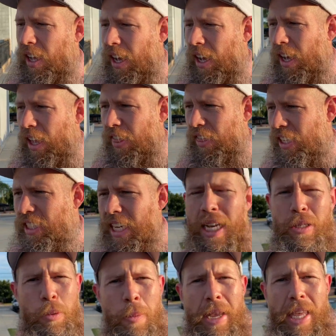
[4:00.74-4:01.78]
uh, these
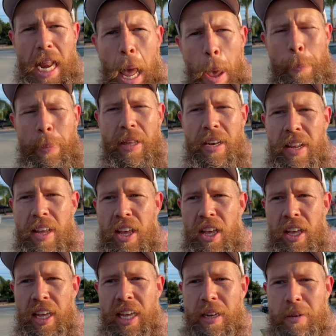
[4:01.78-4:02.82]
guys will make it happen.
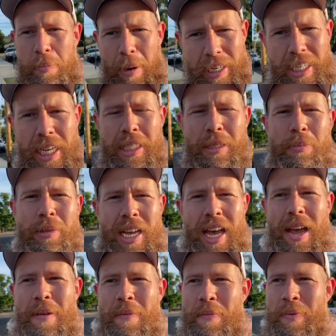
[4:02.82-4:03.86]
It might take some
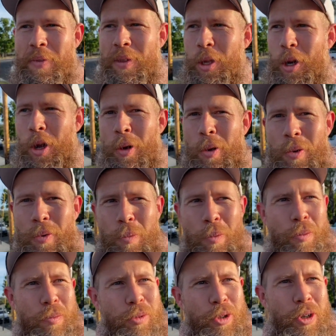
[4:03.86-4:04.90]
time, you know,
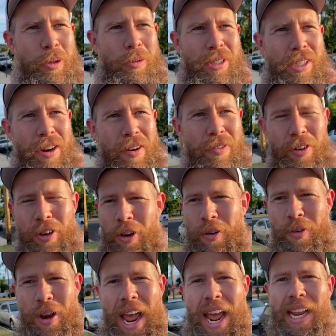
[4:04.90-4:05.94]
truck was there for, you know,
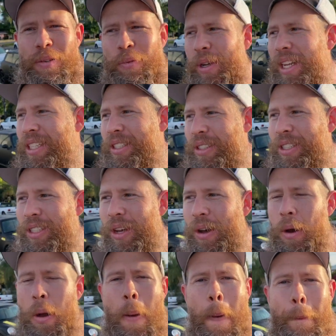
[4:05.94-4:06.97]
nine weeks or
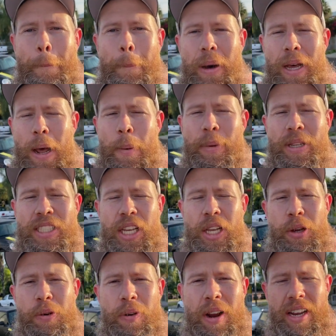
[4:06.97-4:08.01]
so, but I'm gonna tell
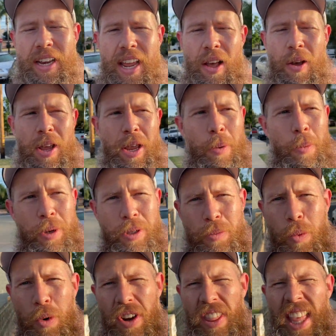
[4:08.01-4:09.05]
you right now, it was
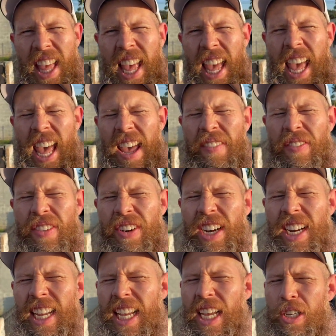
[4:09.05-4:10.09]
worth
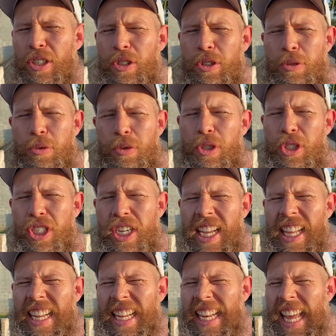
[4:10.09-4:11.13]
every
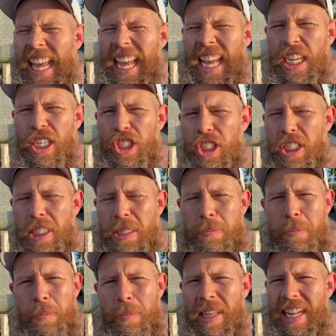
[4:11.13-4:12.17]
excruciating, anxious
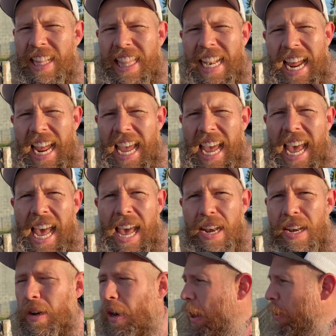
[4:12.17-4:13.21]
minute that I had
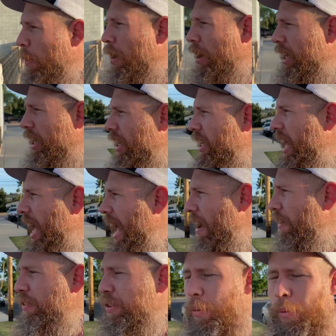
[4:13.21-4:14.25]
not wanting to
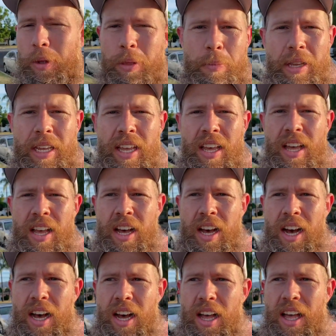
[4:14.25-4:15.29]
have her with me,
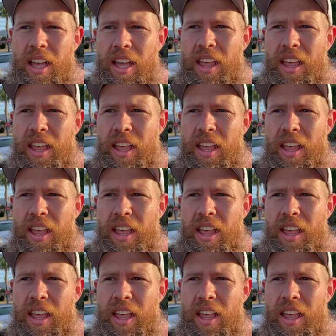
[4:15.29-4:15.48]
uh,